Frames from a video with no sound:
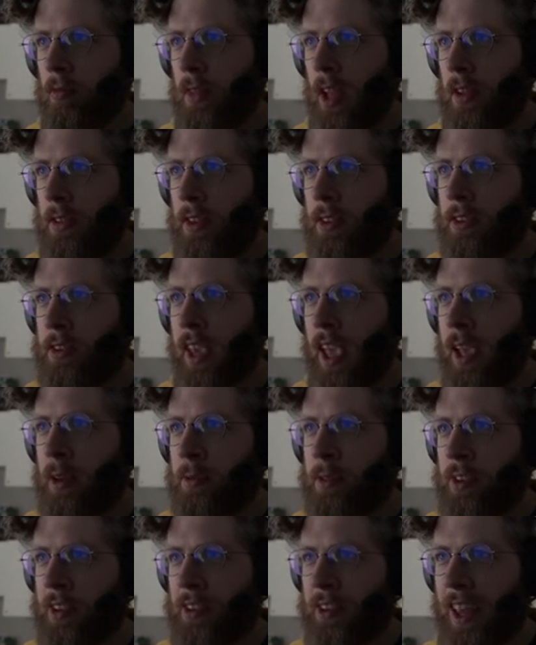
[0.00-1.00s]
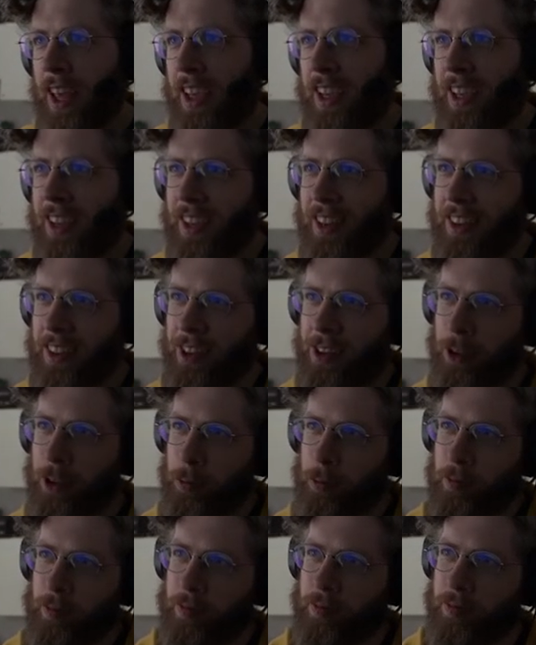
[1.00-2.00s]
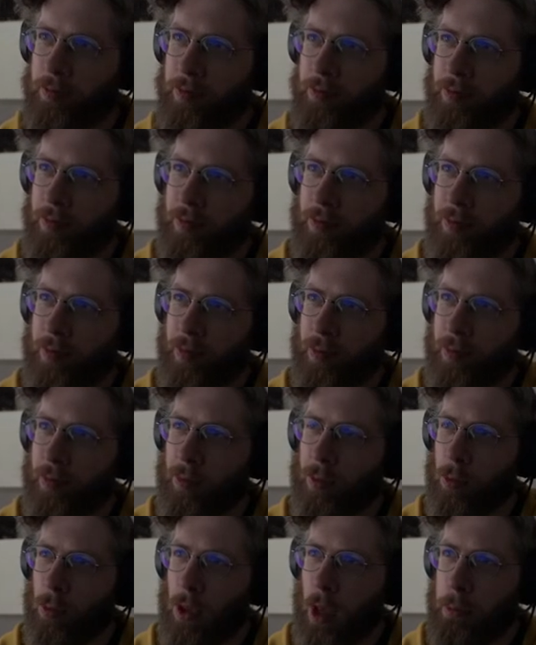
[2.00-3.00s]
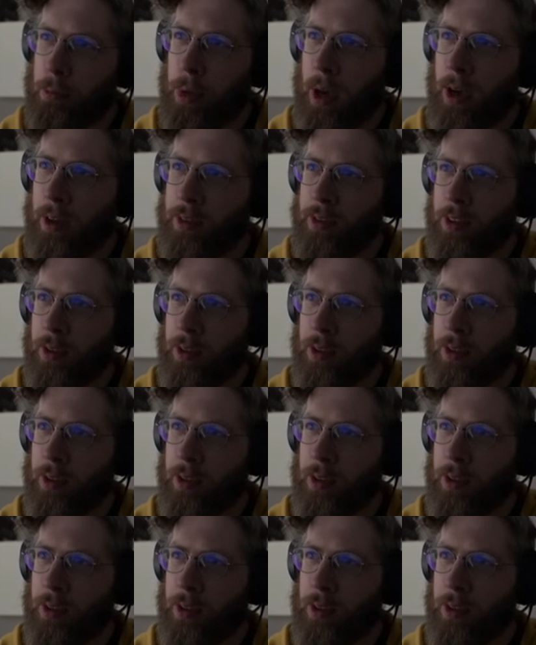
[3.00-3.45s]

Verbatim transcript: These games have like little puzzle